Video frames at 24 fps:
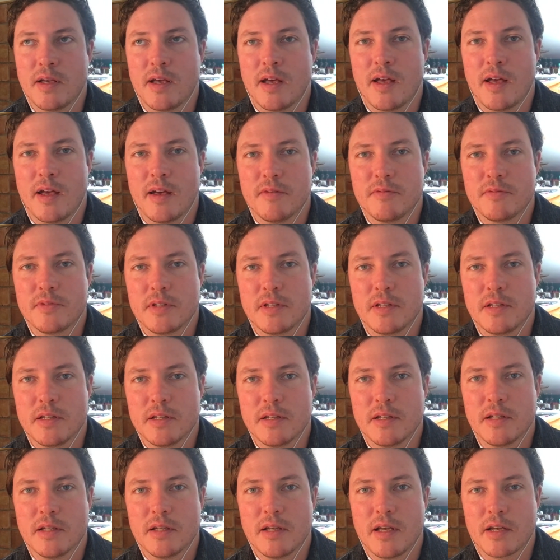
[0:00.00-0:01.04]
have the
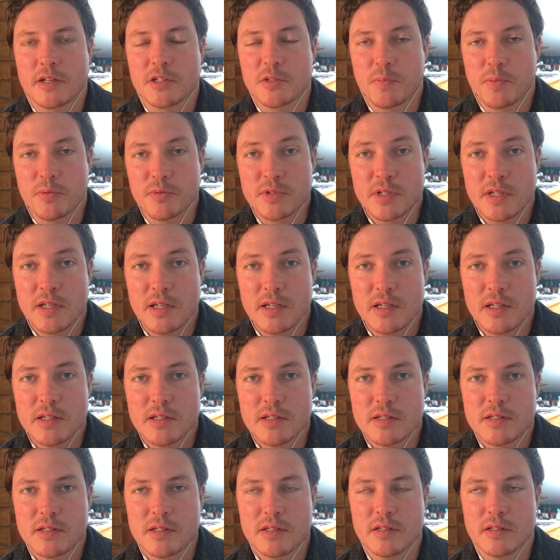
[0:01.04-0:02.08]

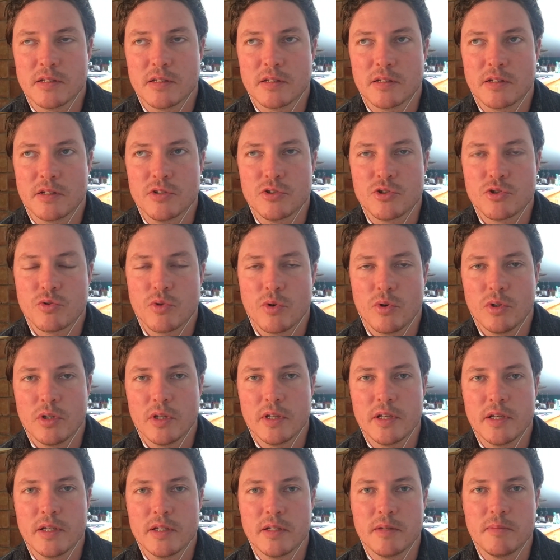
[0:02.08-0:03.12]
expertise to control
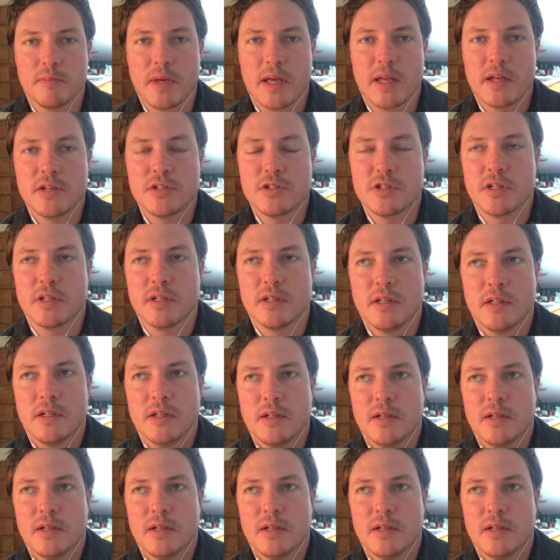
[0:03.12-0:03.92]
it and manage it.